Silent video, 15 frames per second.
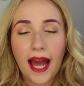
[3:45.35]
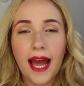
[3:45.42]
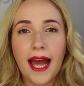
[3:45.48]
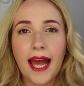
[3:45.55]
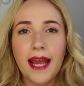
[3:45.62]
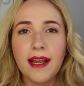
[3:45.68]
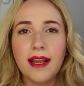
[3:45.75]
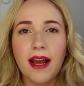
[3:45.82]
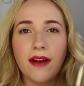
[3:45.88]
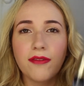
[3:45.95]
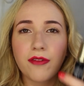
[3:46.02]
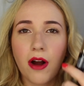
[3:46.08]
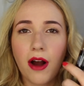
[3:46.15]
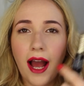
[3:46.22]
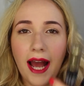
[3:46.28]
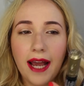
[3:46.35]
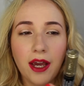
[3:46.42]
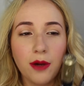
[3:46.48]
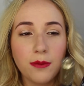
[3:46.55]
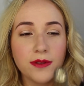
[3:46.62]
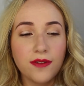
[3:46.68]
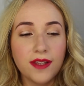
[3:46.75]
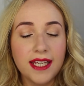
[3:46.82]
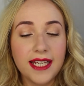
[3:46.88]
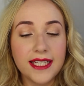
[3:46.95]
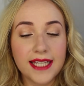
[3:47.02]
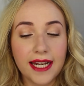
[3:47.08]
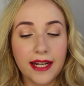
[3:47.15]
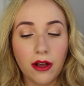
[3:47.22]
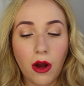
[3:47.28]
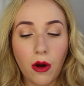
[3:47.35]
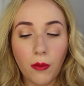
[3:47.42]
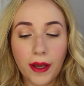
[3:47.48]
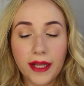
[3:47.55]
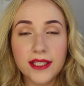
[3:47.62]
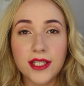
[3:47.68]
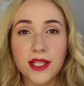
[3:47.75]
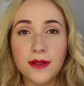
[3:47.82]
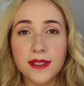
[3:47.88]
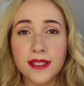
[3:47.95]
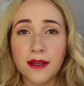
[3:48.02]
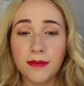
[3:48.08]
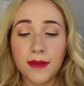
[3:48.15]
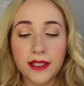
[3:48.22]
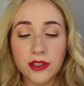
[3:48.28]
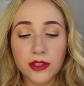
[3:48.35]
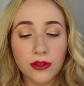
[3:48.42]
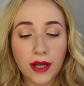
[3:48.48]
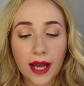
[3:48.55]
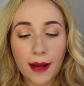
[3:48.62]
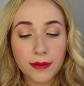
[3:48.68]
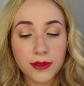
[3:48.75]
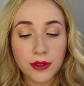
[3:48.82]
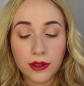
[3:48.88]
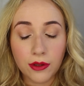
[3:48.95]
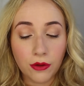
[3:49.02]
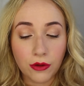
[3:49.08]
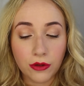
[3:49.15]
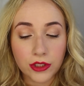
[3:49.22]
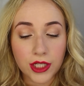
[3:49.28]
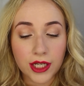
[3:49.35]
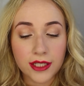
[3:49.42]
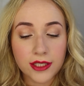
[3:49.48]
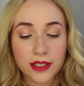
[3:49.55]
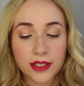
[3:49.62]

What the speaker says: I've got high hopes for these and I can't wait to use them. They just look absolutely gorgeous.